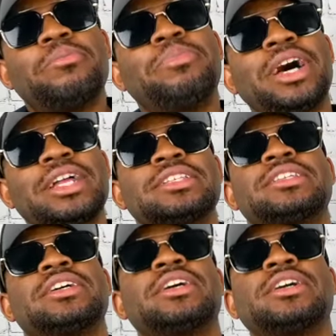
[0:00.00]

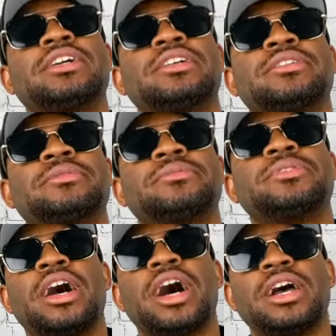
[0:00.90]
But
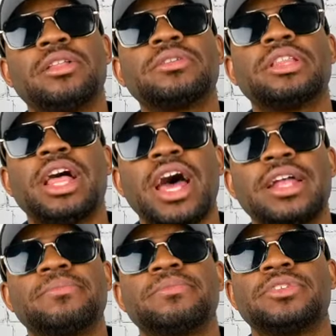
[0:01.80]
I learned a
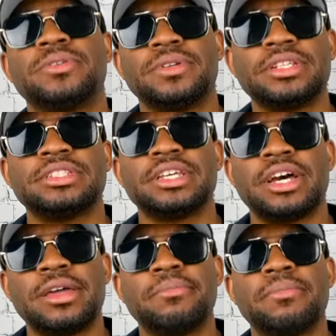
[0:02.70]
lot during this
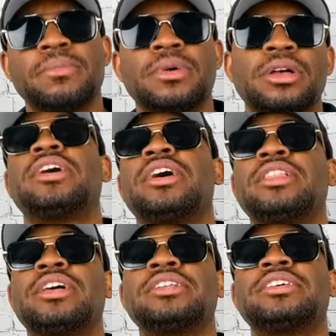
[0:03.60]
time. A
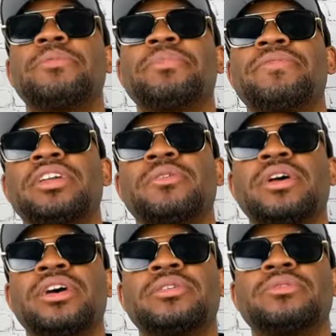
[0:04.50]
lot of time to figure
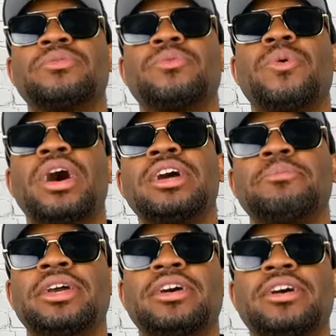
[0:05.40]
out why
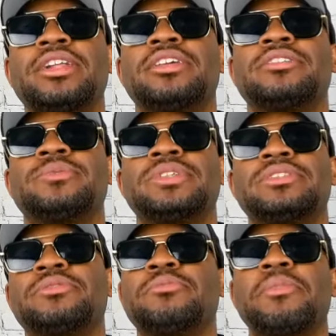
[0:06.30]
my audio was
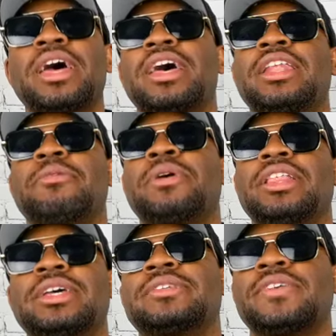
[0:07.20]
so bad in my
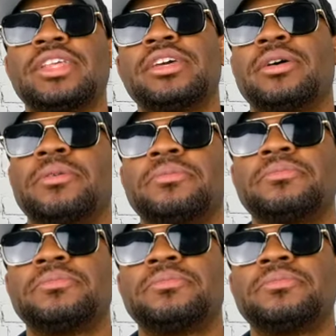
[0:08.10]
last video.